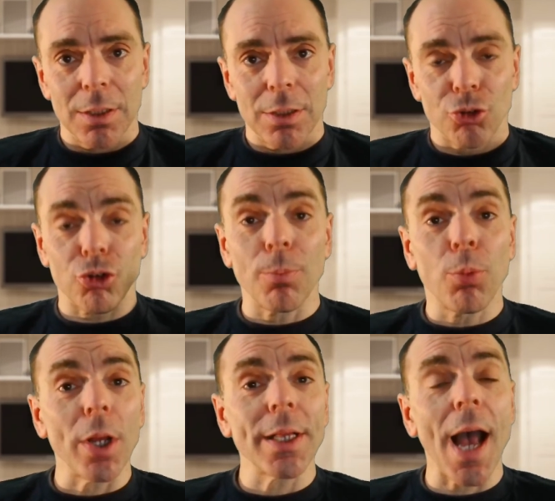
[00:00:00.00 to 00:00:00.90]
she
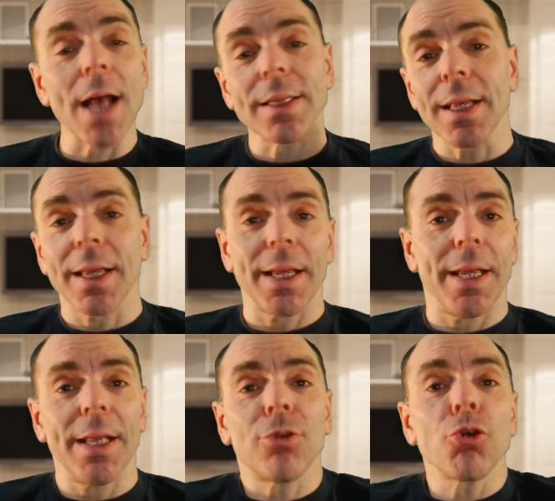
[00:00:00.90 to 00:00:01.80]
bring that
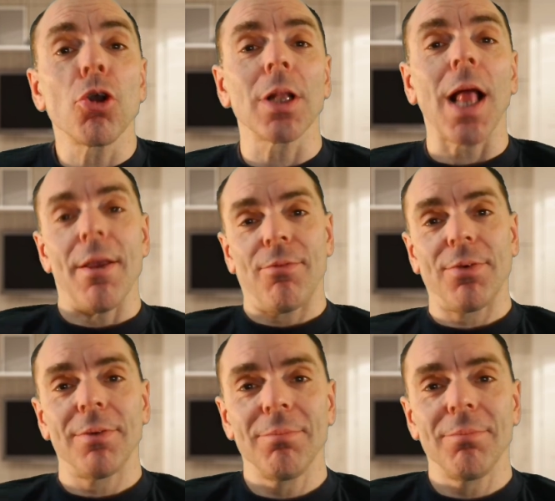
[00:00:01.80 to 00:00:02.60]
into your life.